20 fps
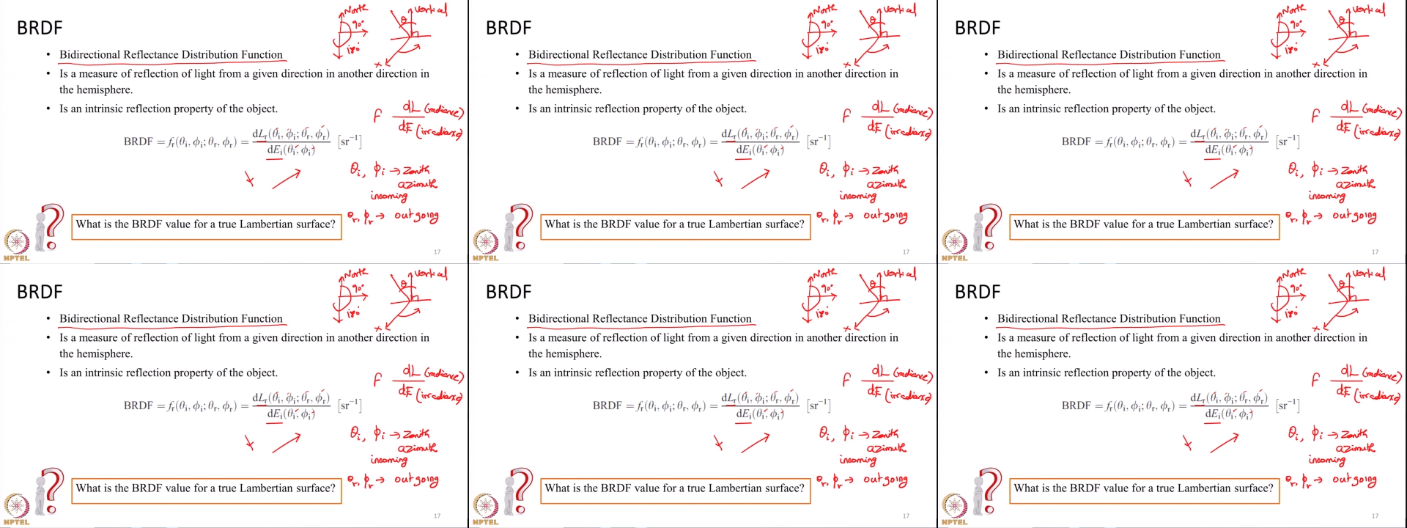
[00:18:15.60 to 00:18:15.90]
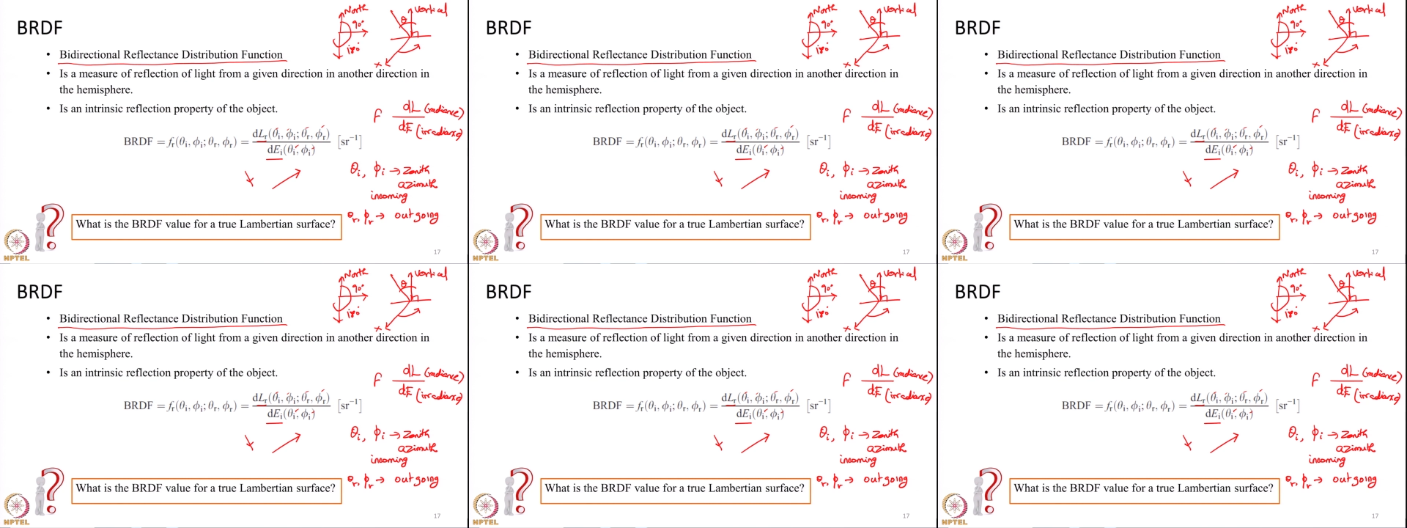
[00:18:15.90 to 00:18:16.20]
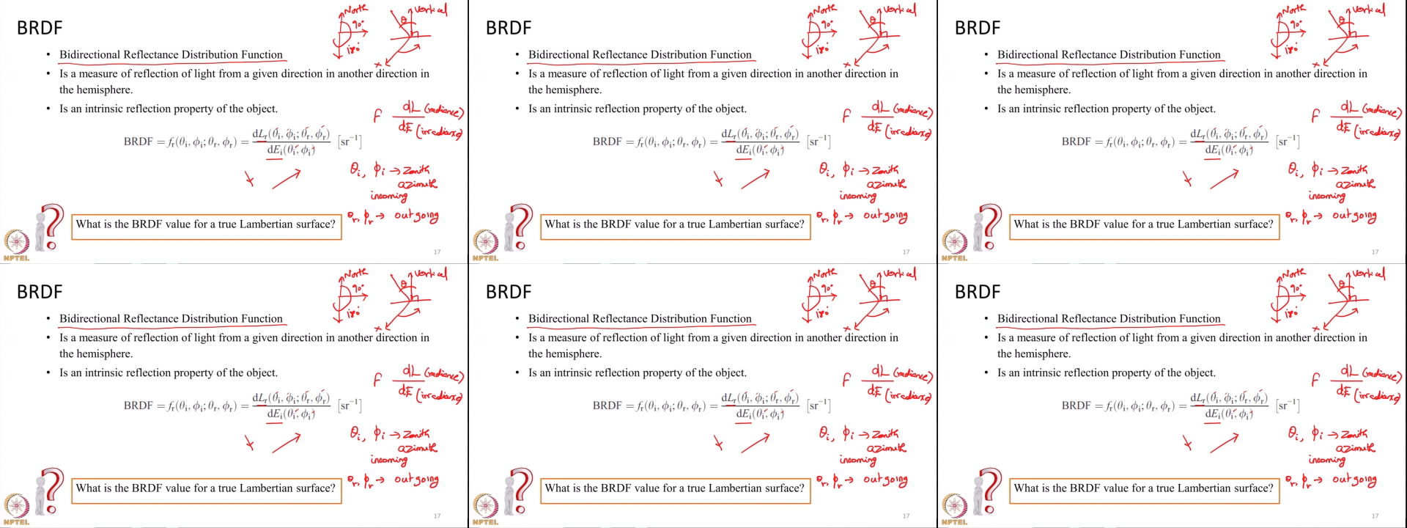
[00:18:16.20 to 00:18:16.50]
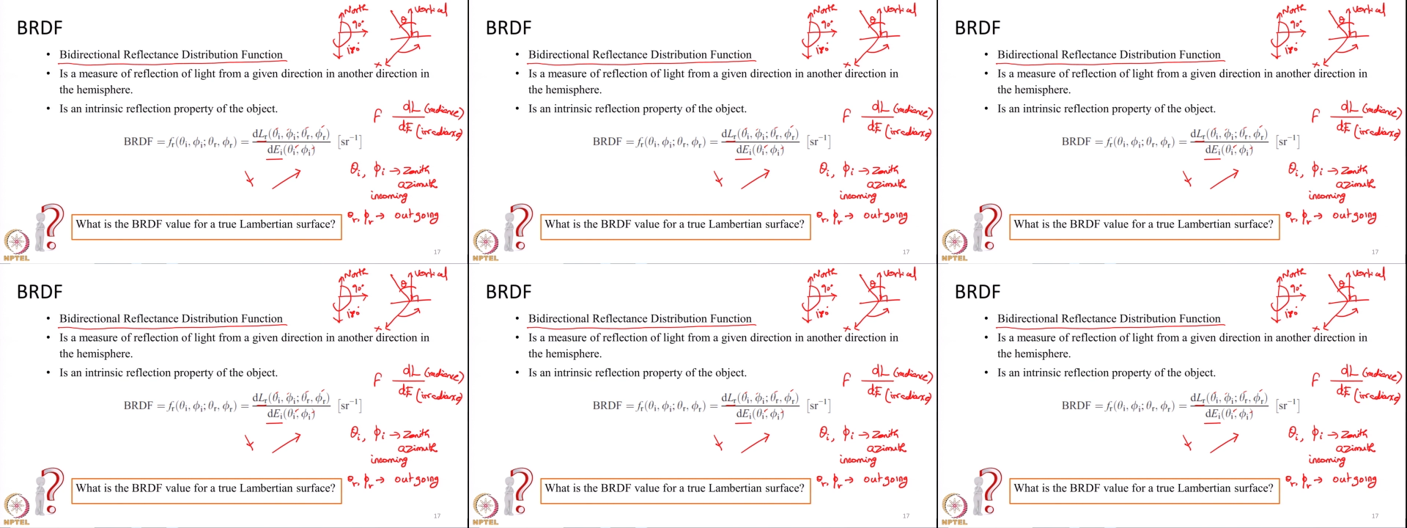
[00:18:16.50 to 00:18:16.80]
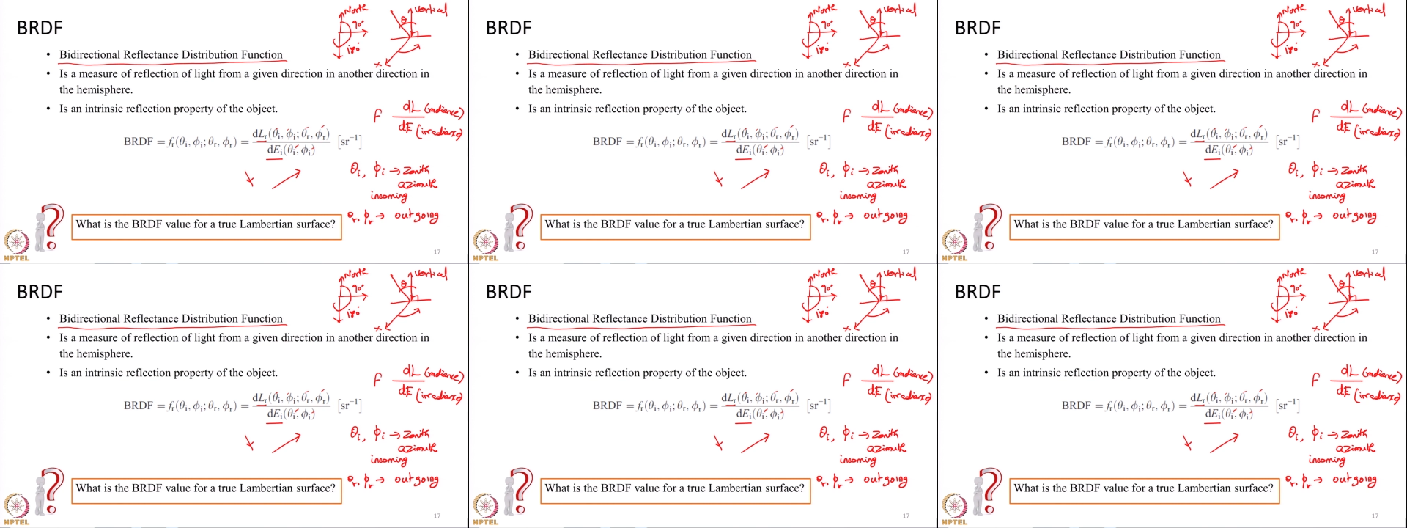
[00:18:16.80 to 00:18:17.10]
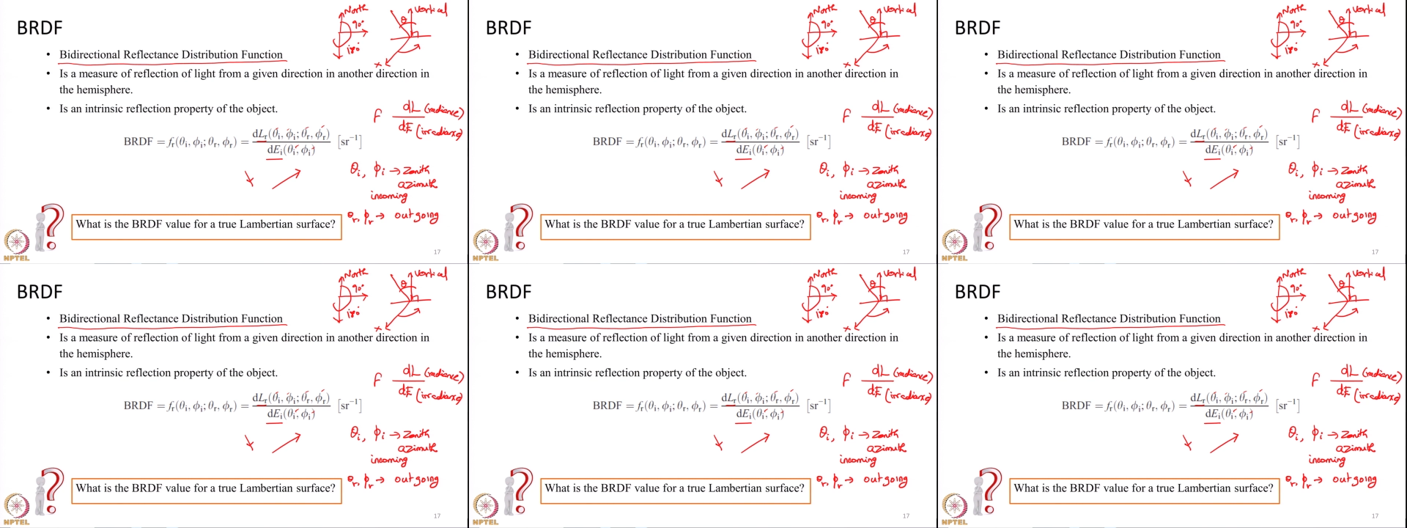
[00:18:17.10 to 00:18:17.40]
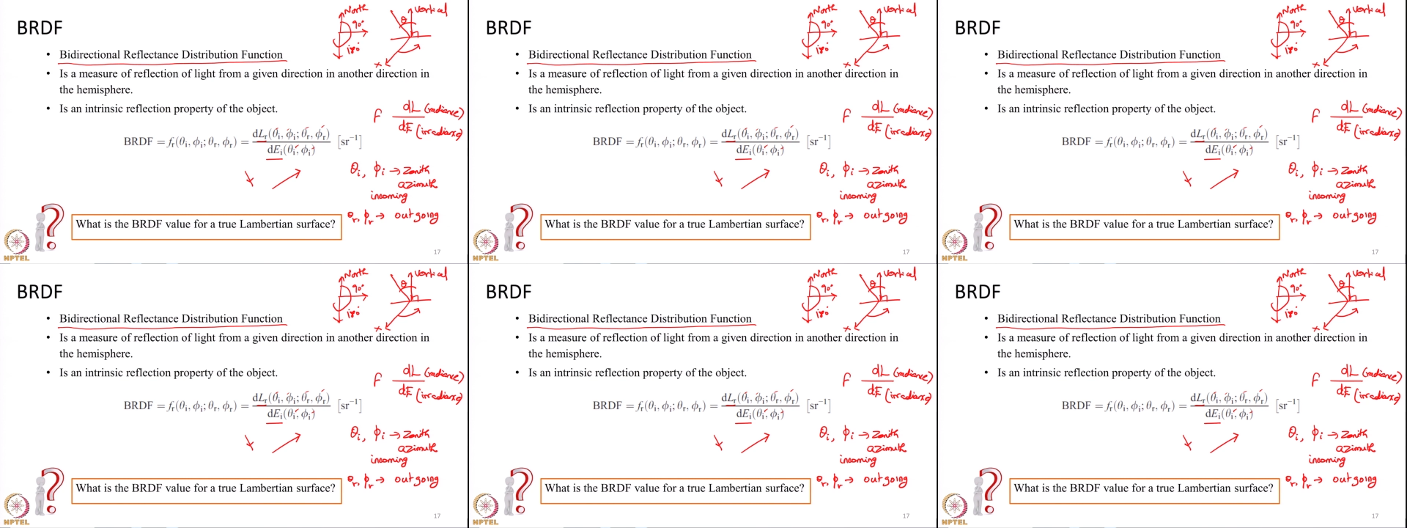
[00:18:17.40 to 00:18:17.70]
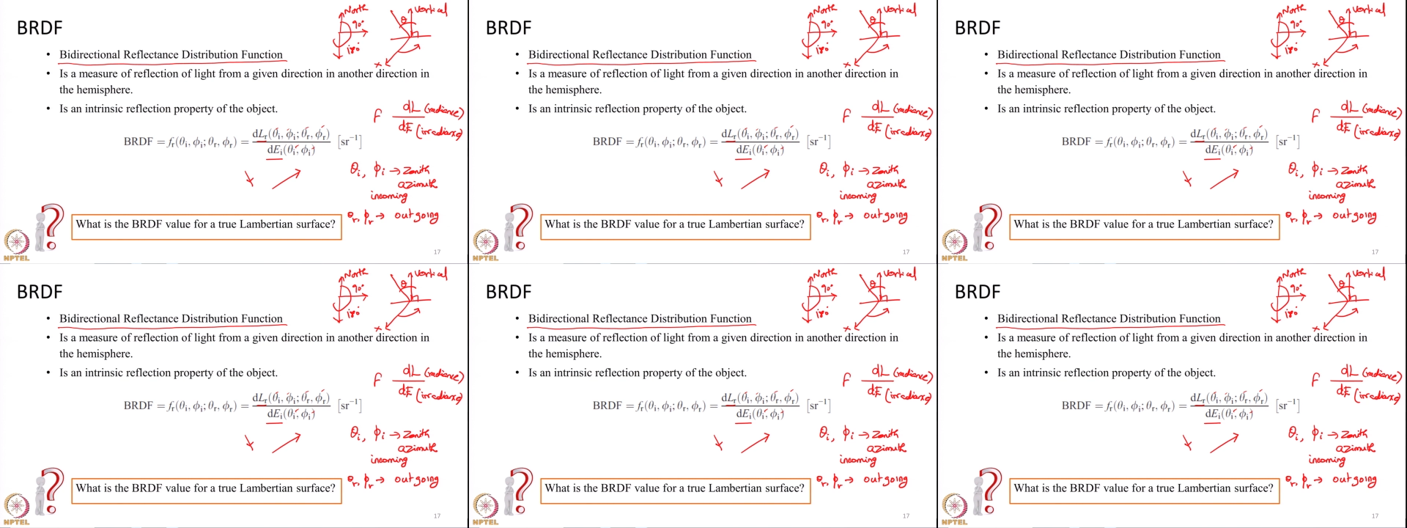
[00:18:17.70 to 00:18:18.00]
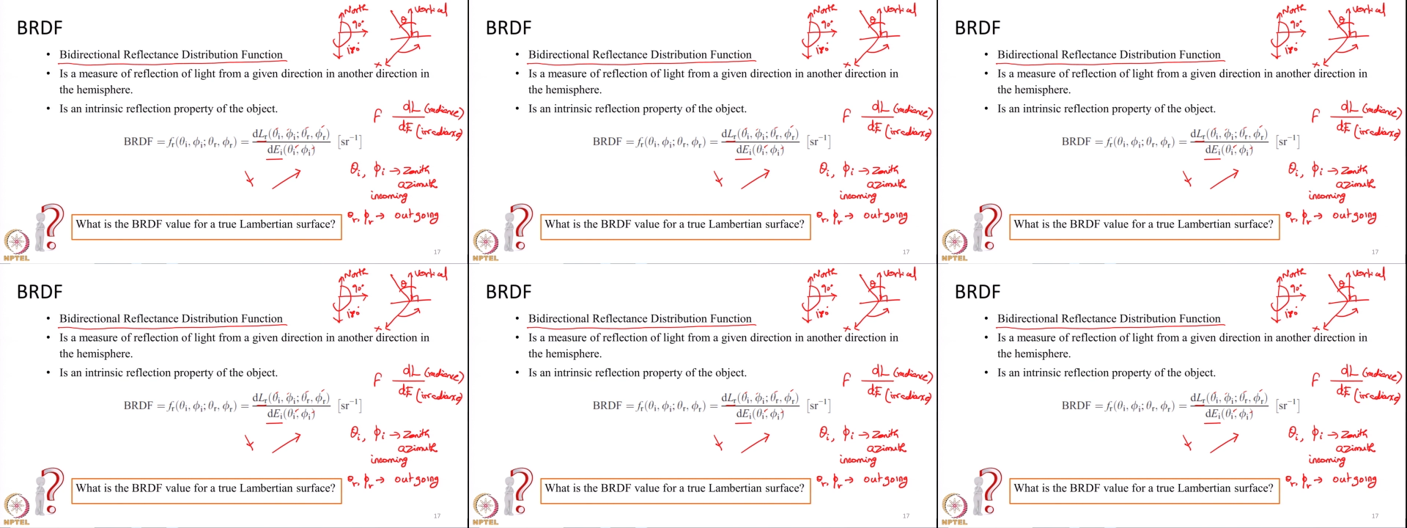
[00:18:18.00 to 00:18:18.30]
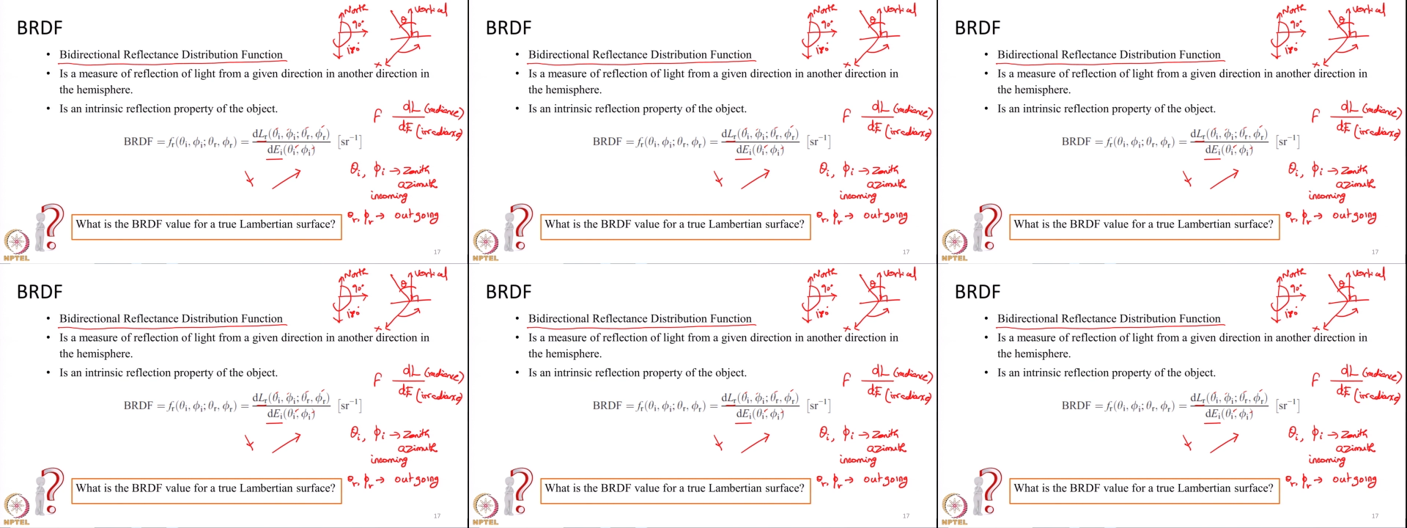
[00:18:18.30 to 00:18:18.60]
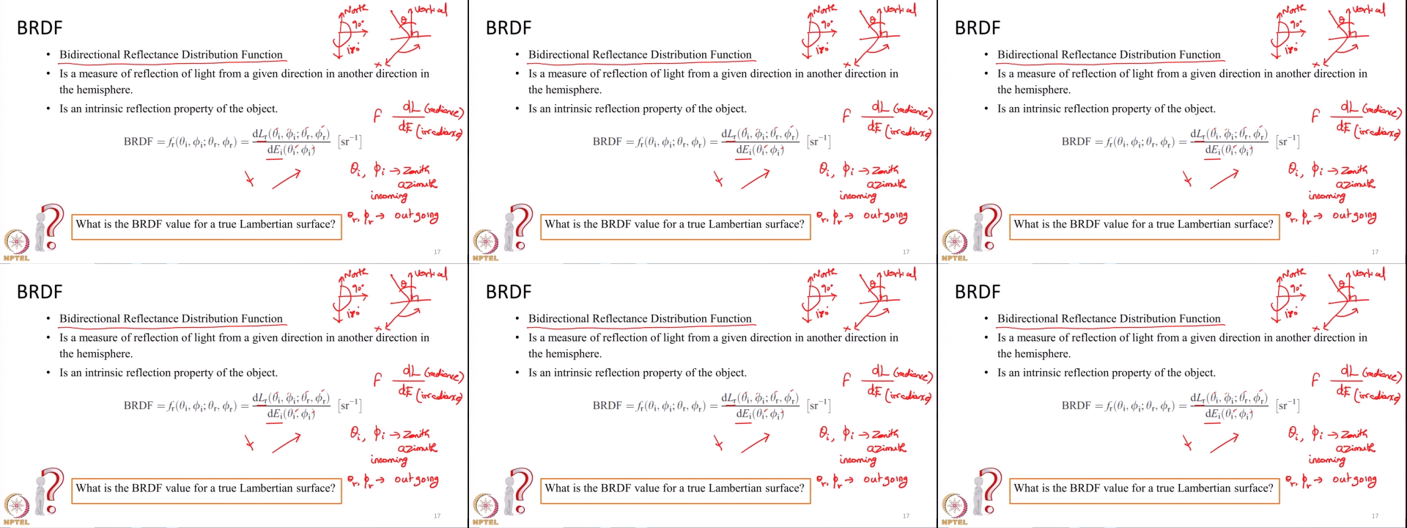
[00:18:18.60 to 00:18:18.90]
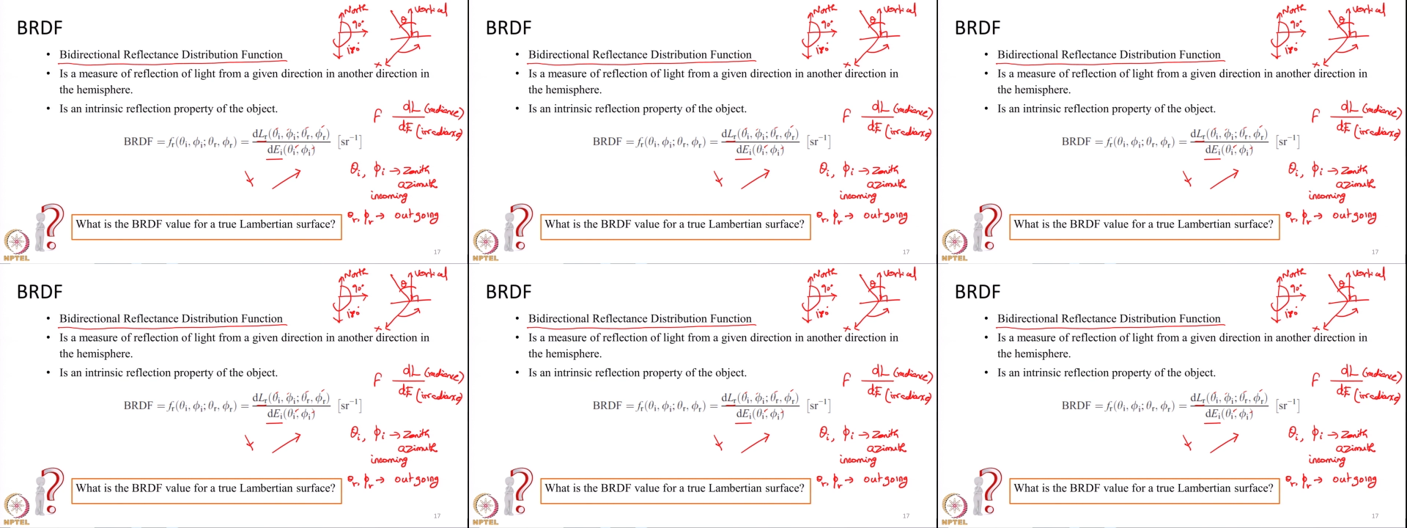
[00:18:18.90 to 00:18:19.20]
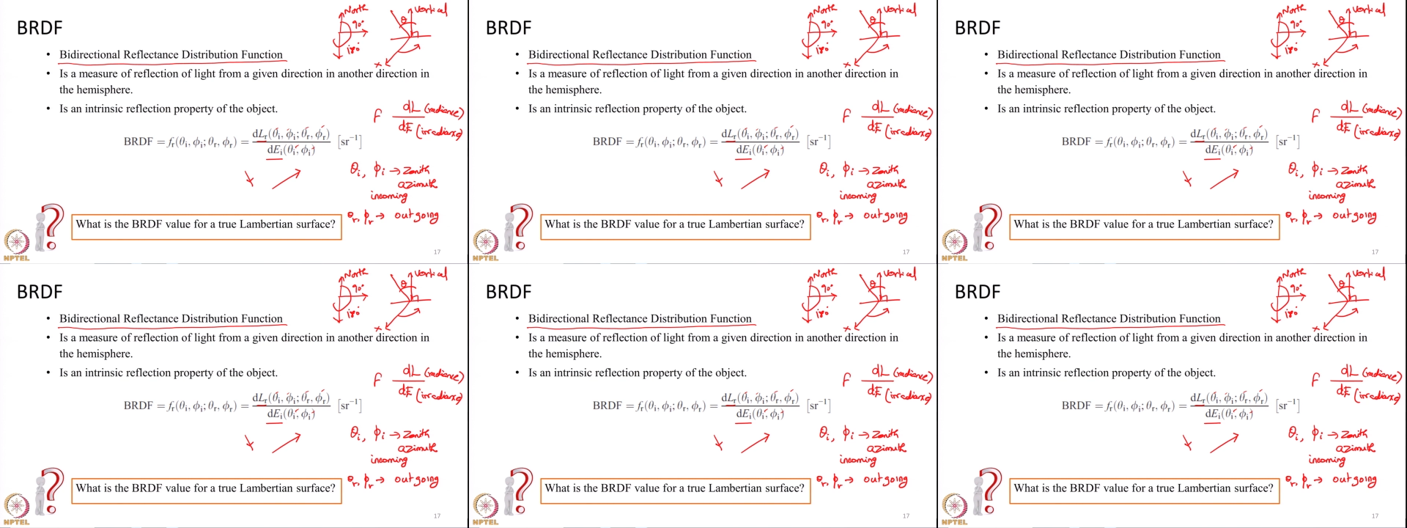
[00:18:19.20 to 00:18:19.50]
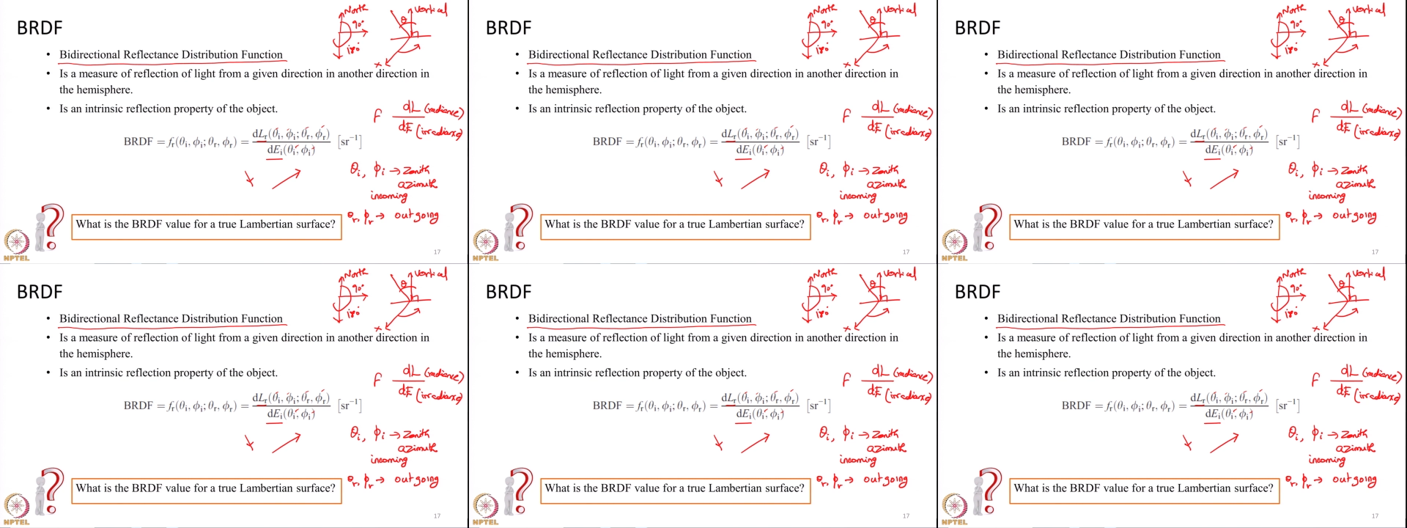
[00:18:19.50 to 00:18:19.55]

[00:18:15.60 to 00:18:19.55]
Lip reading: Nobody's mouth can be seen.